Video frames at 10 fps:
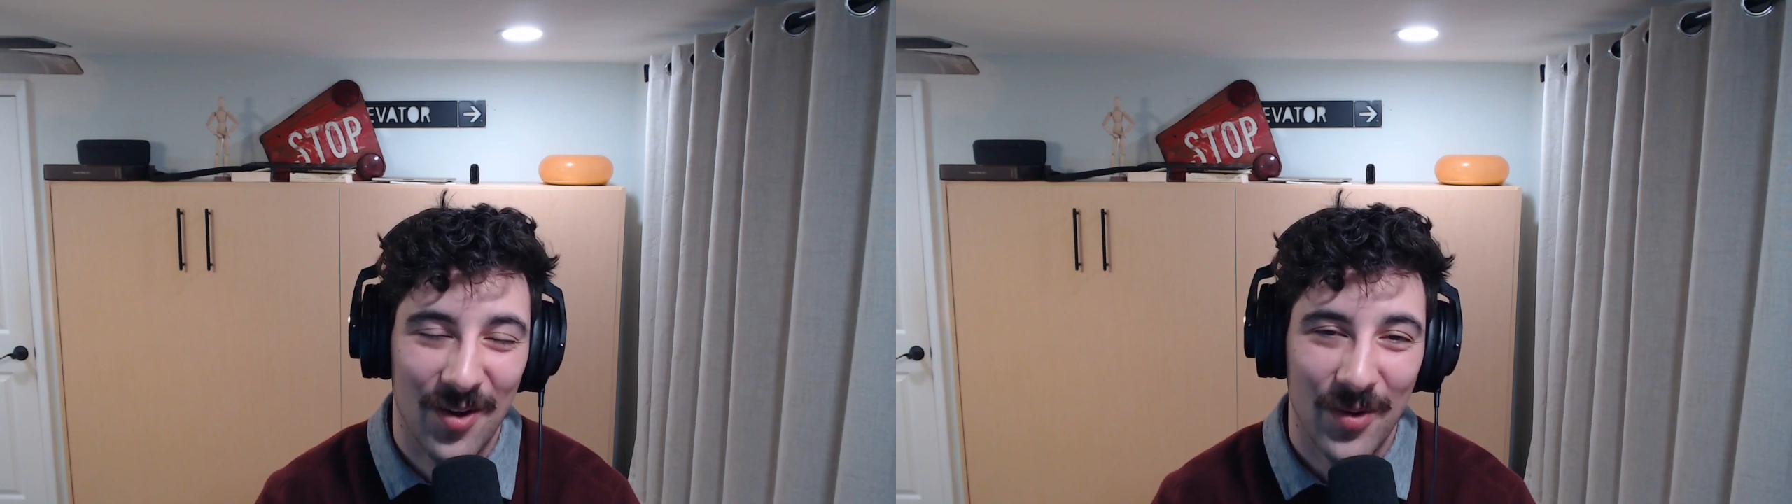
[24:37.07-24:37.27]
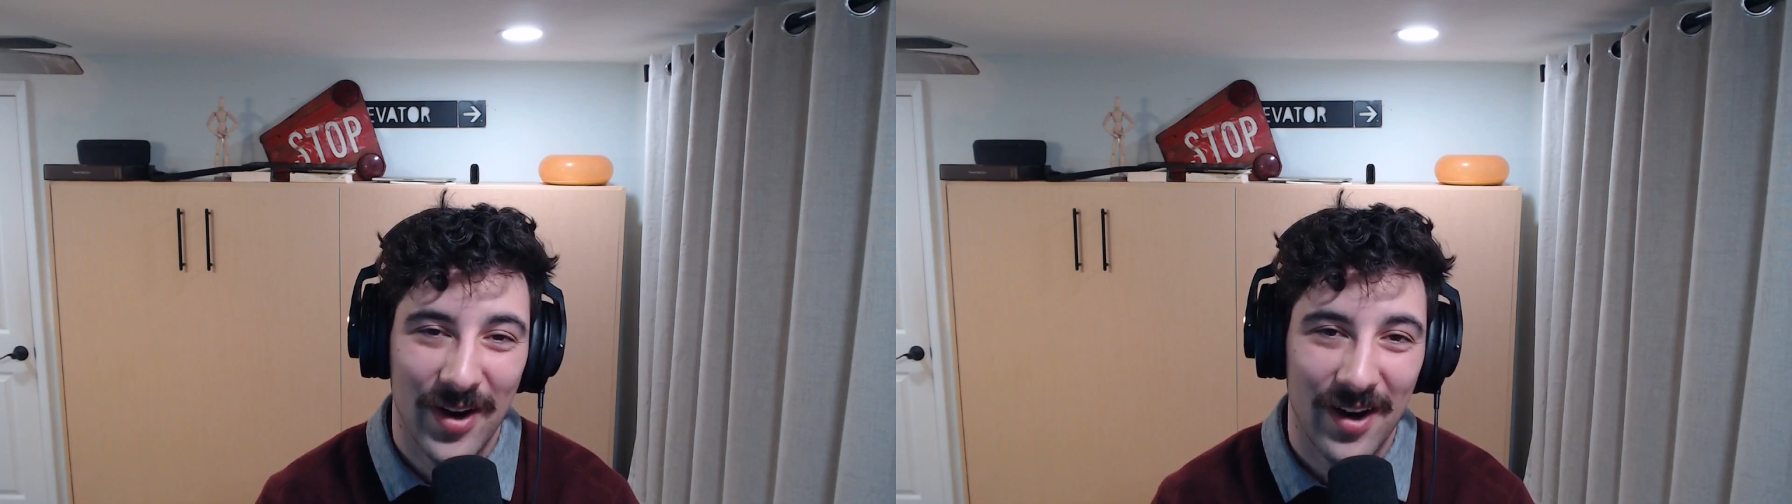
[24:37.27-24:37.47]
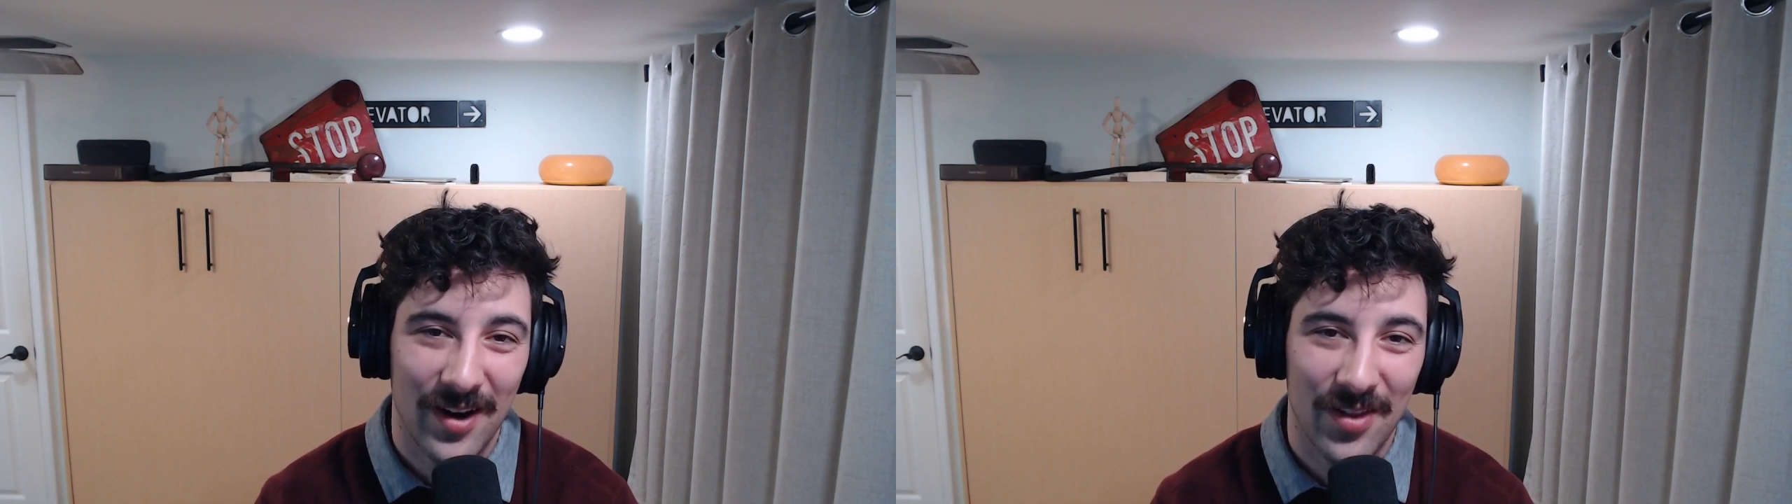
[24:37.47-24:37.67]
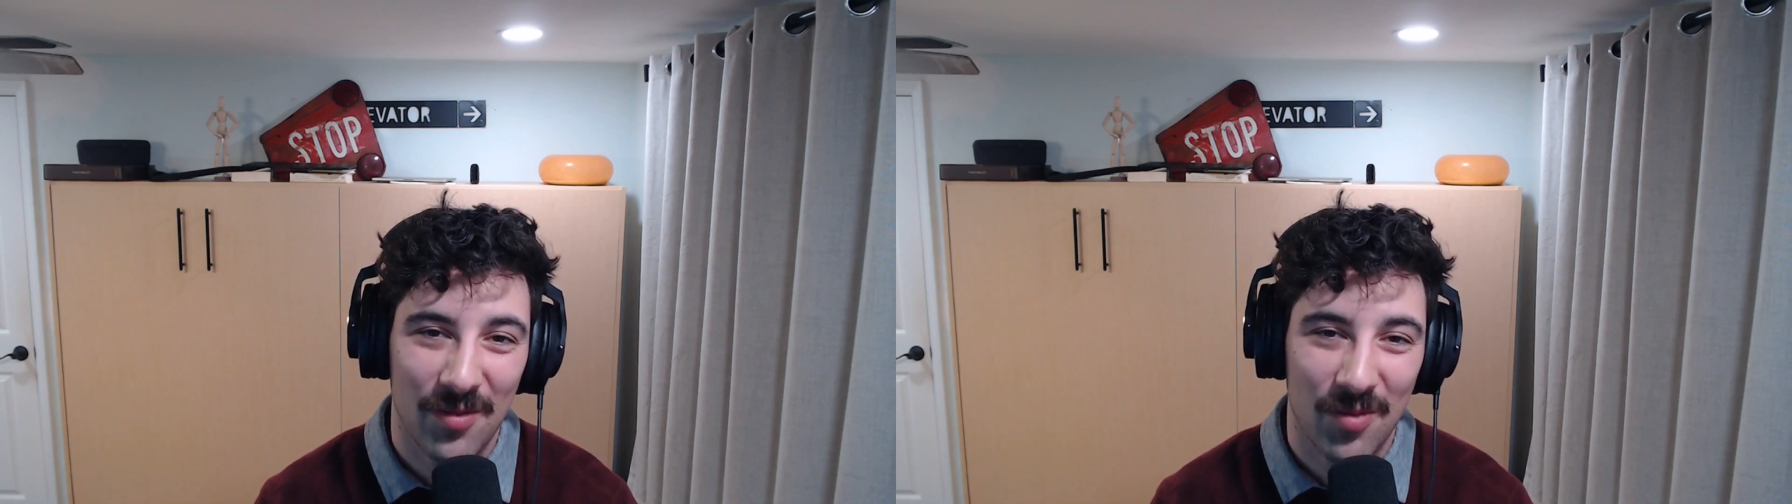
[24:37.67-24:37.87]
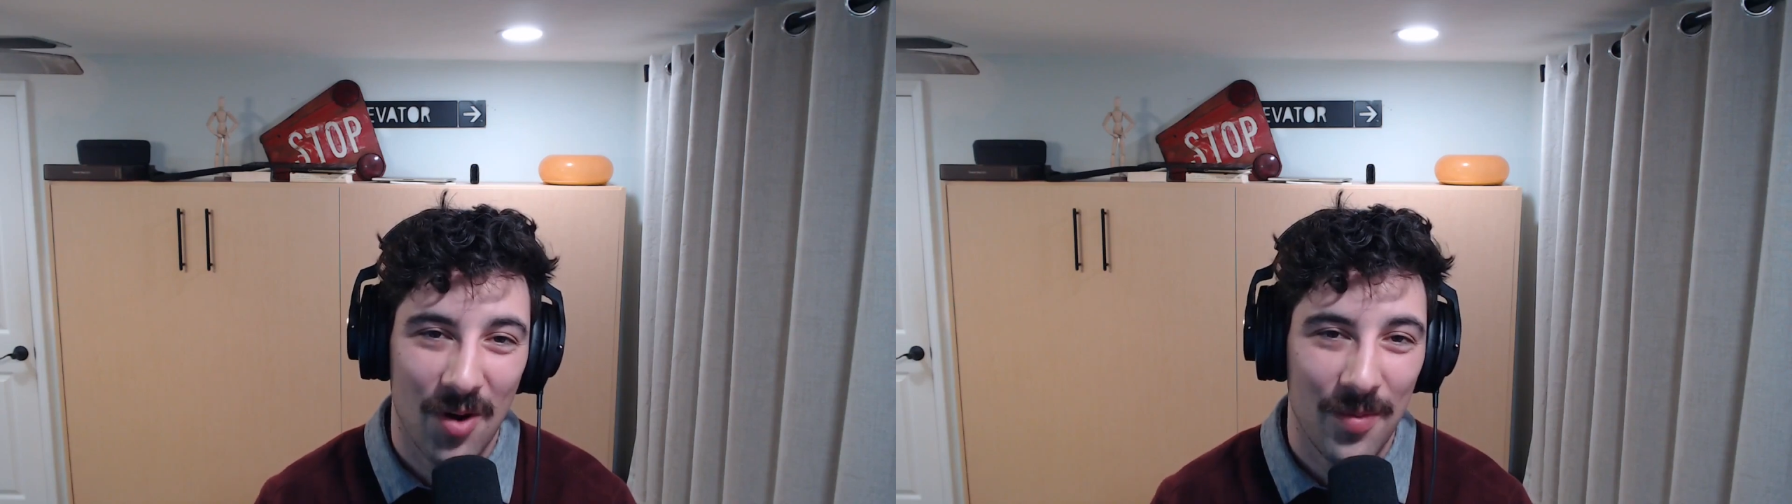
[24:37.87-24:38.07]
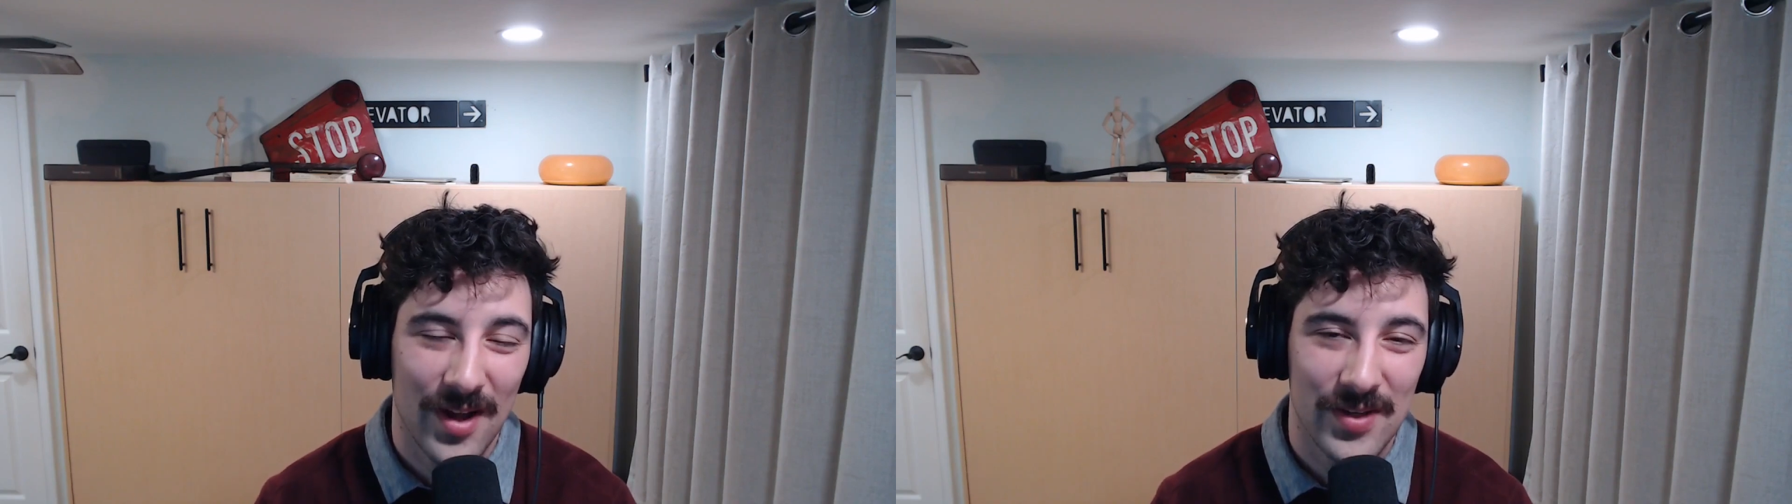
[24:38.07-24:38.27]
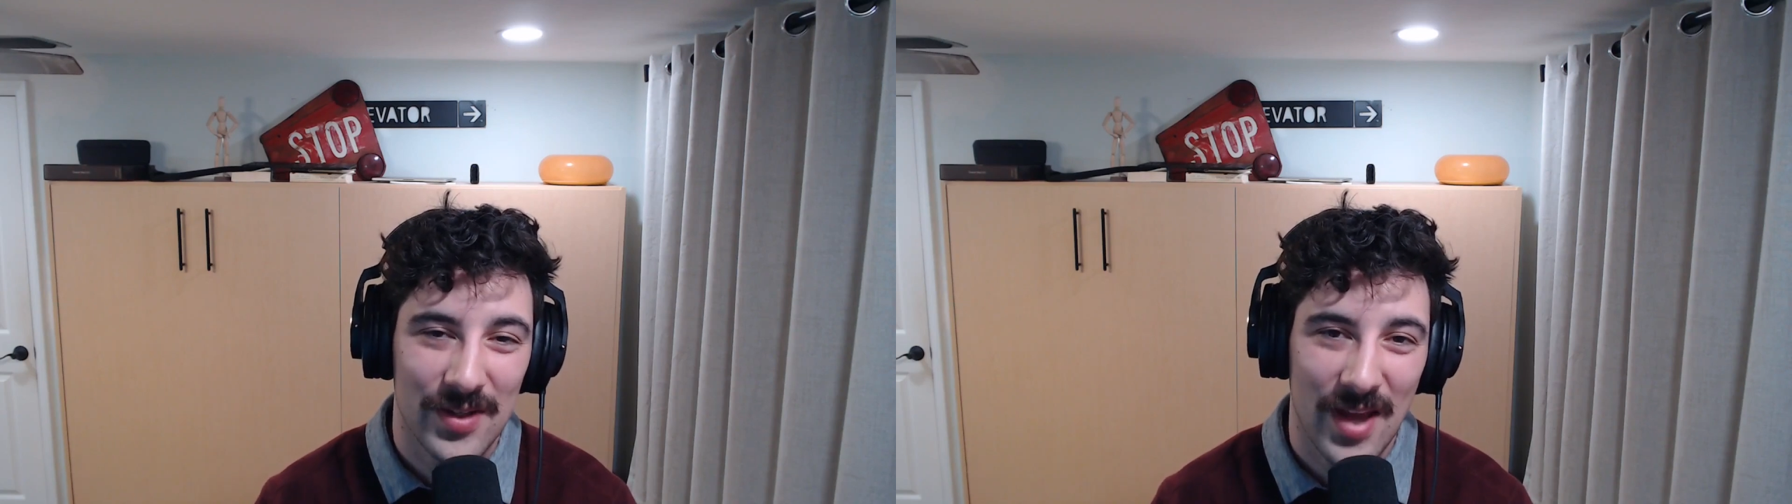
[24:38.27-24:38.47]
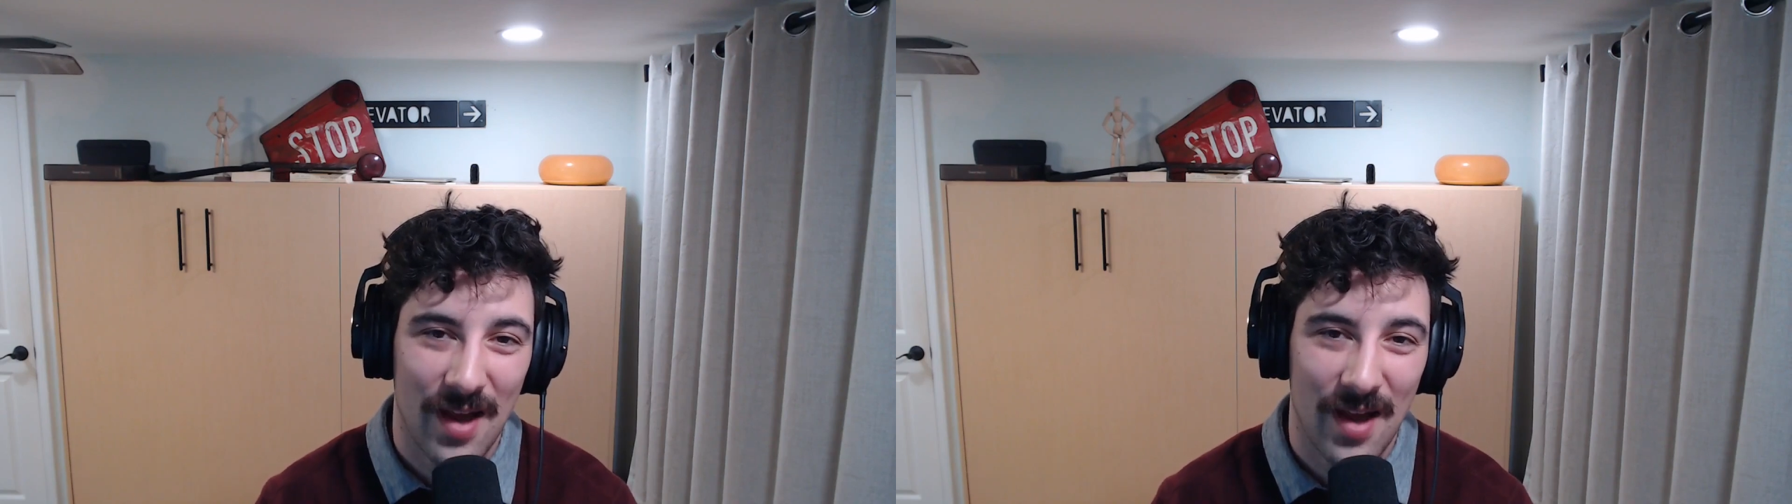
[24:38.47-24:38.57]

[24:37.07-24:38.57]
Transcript: where the robot's just